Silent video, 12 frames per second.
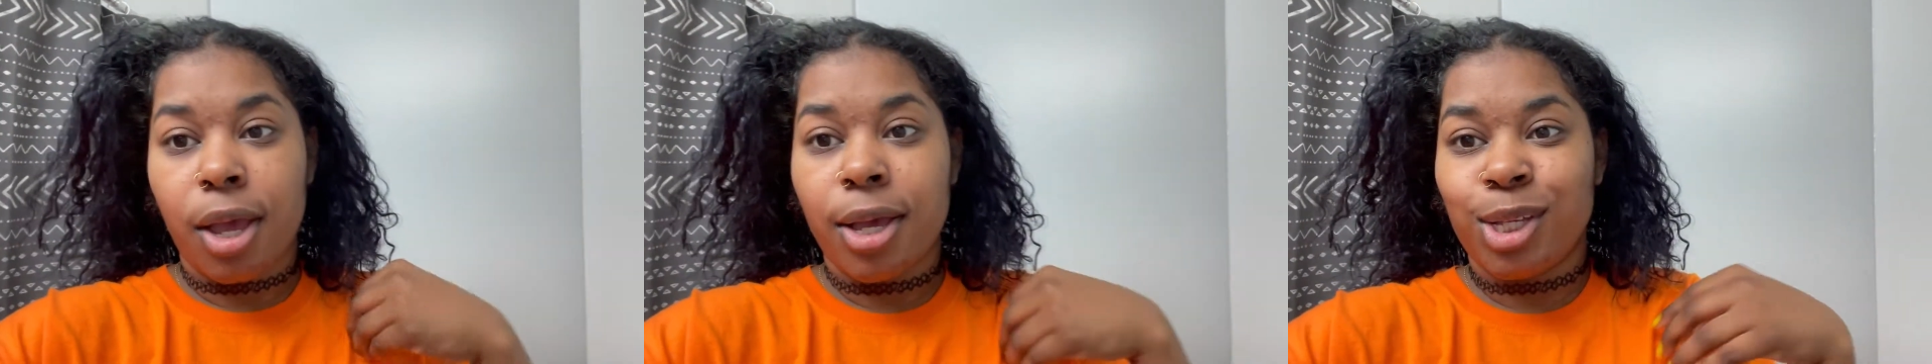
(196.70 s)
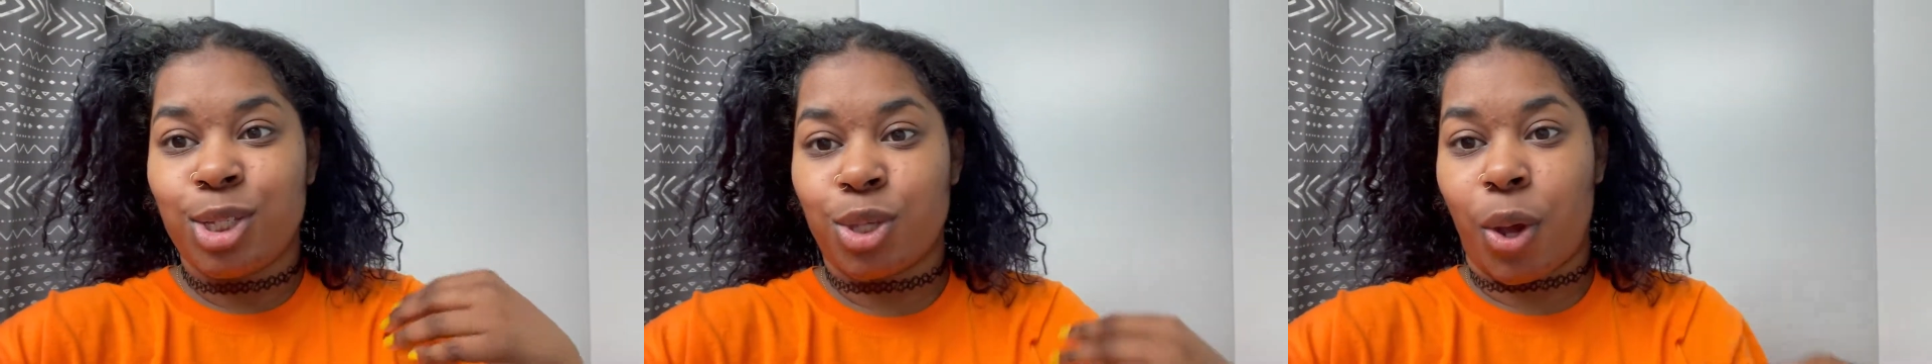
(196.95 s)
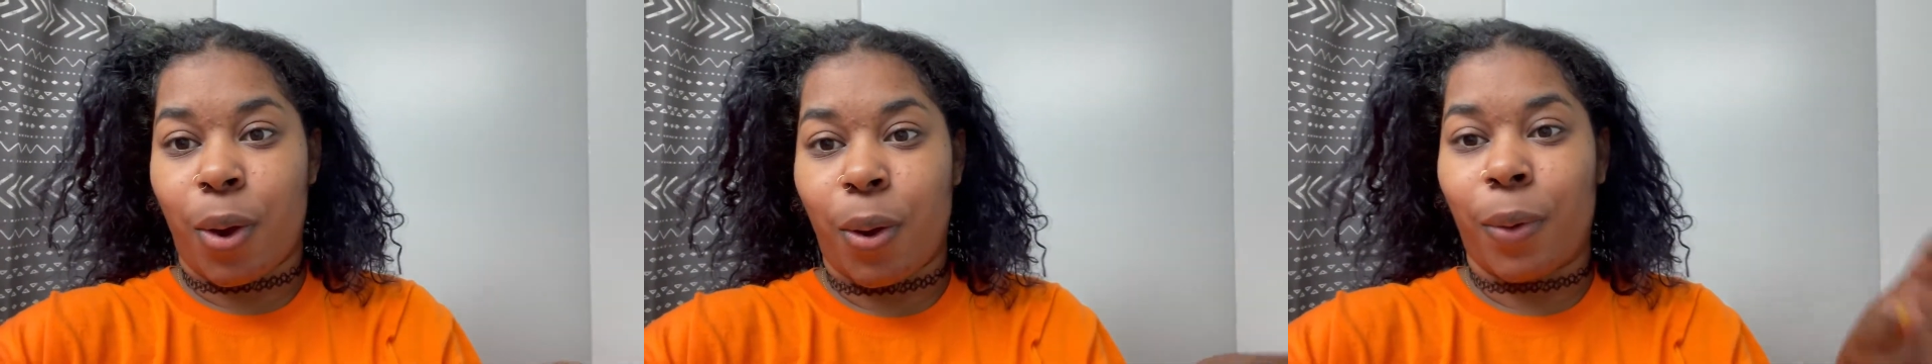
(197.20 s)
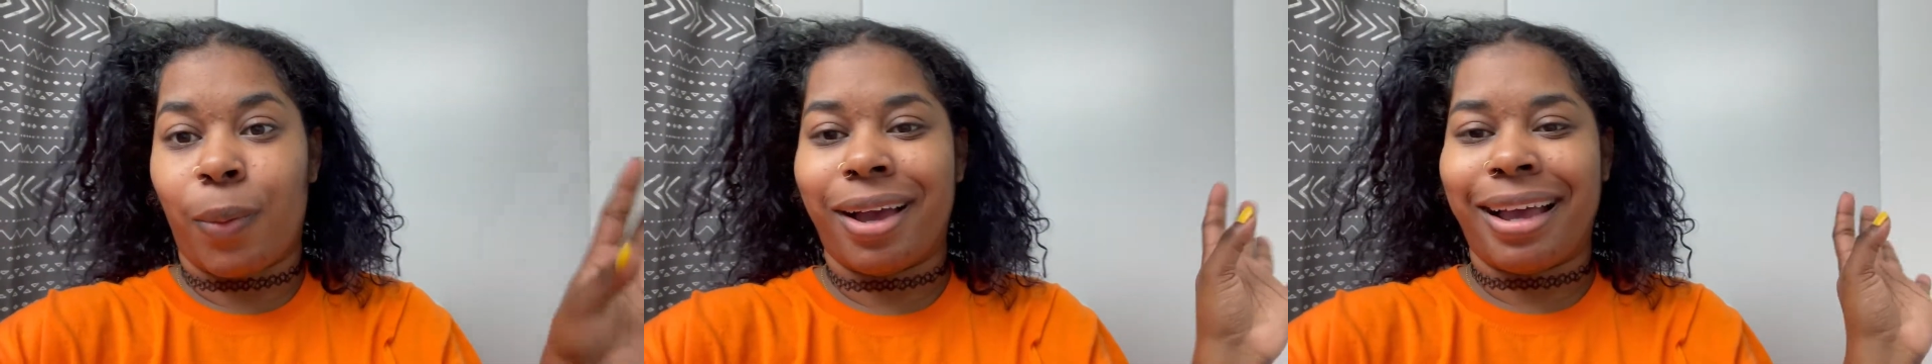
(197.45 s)

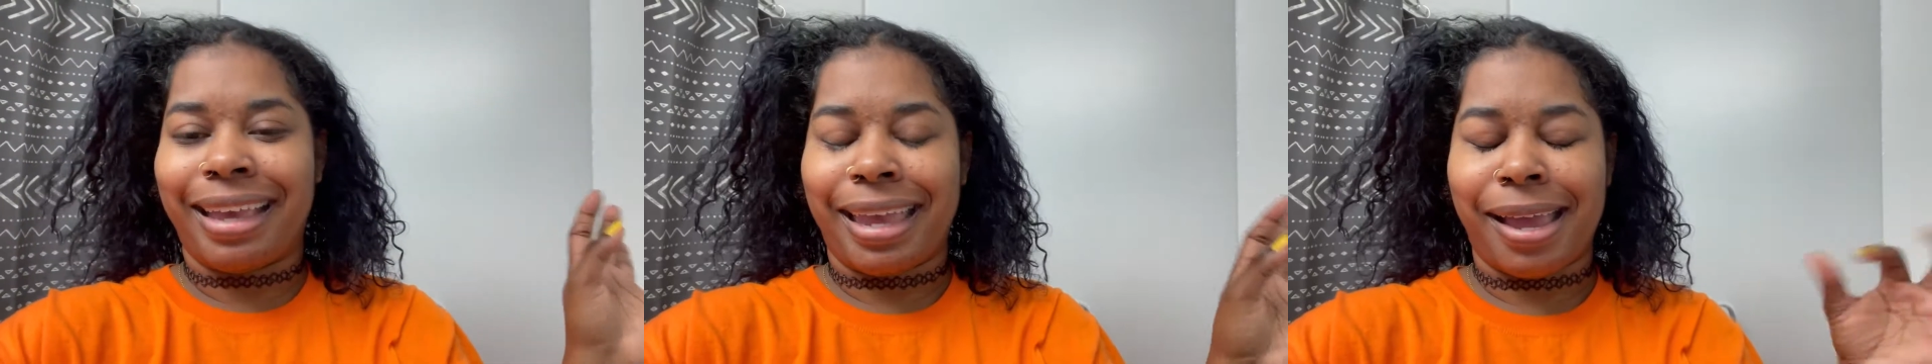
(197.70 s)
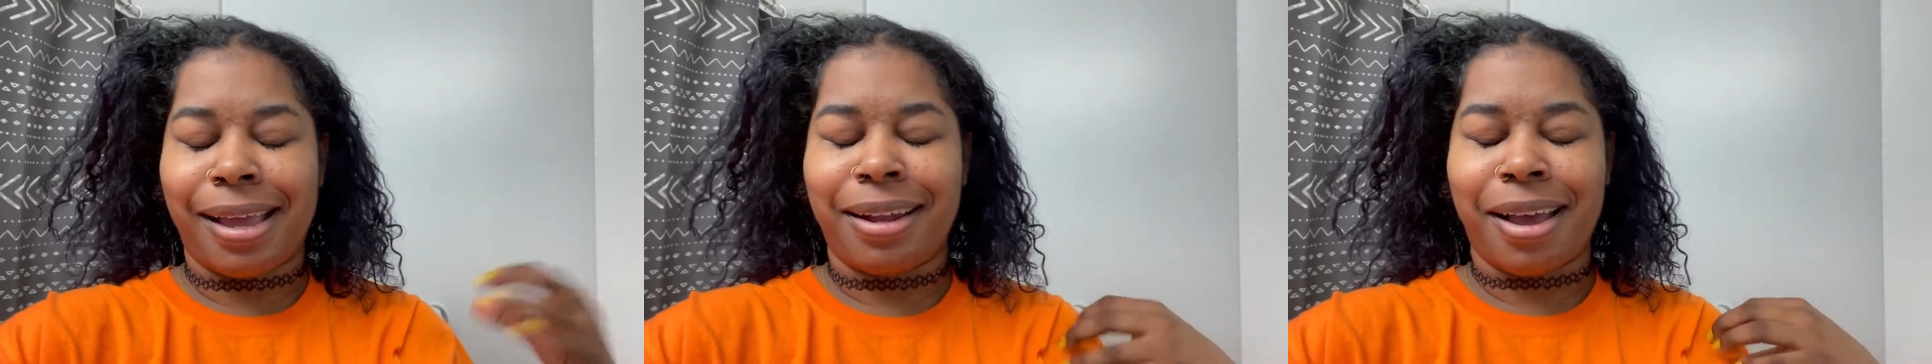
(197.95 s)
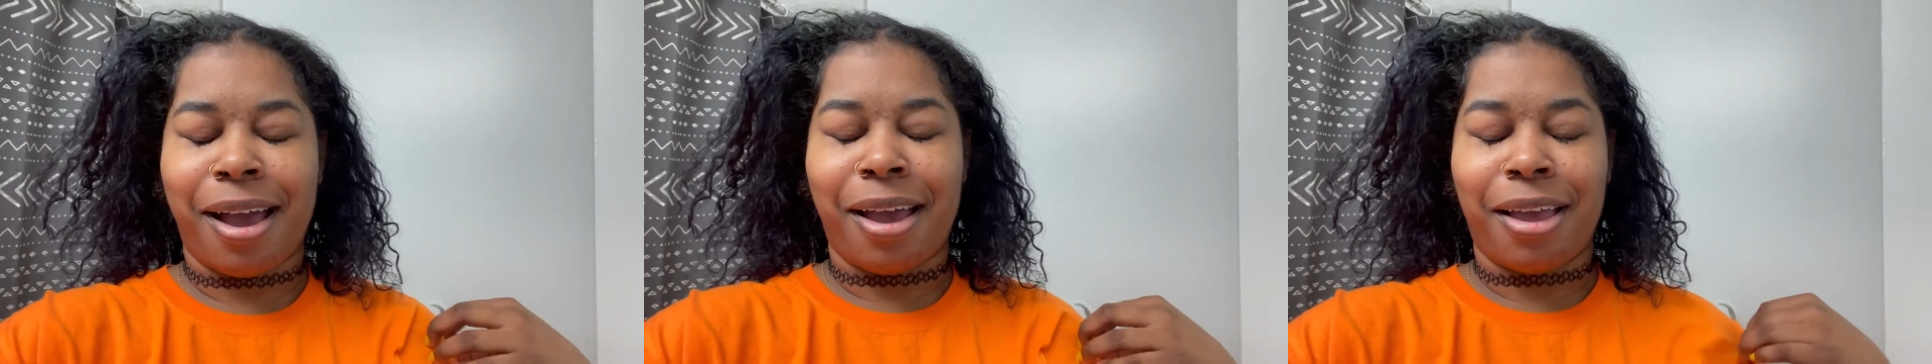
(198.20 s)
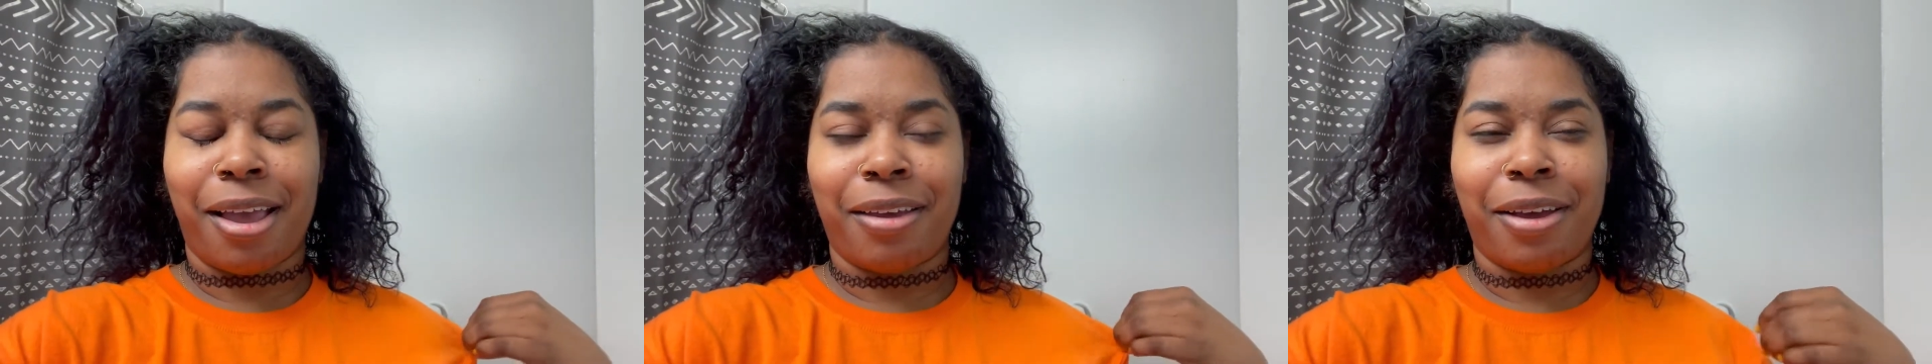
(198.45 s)
So again,
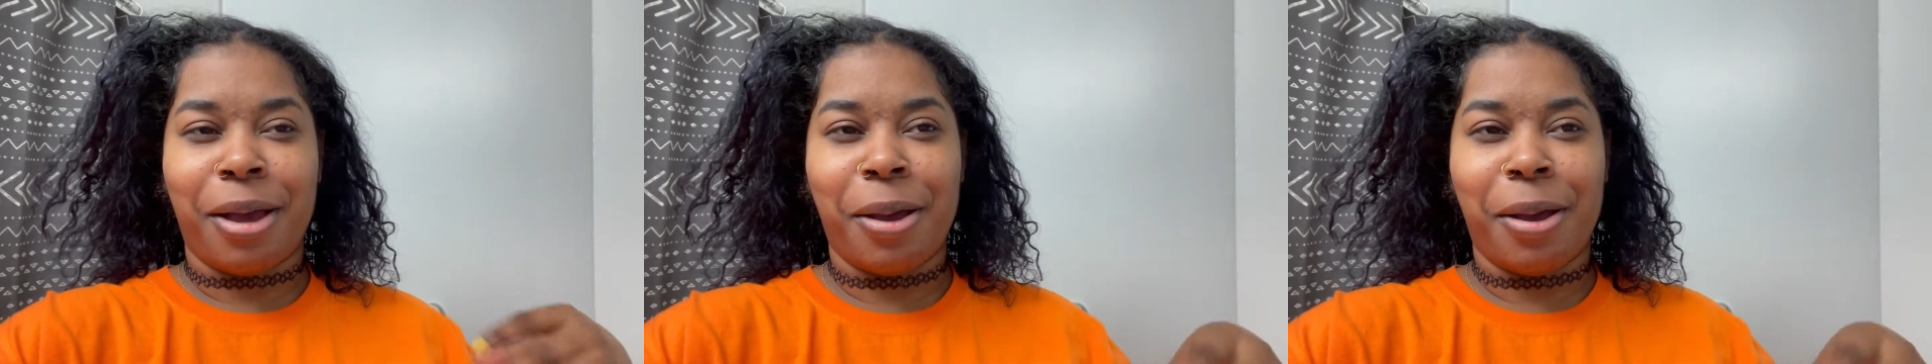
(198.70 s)
I